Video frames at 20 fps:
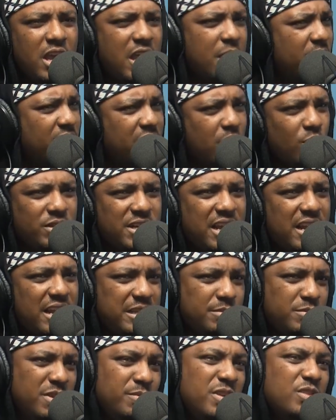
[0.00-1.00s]
maybe an
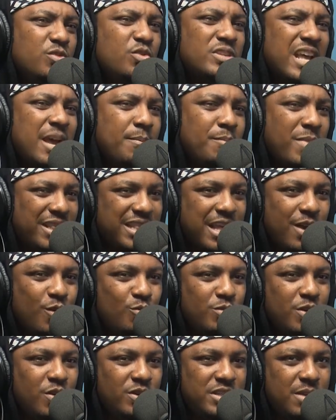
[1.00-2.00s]
talent, maybe
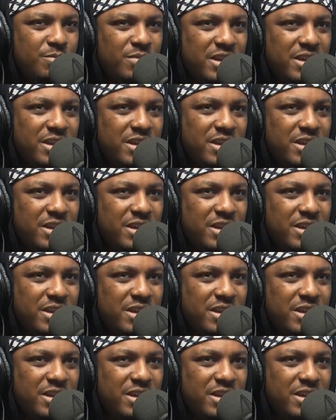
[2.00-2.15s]
because I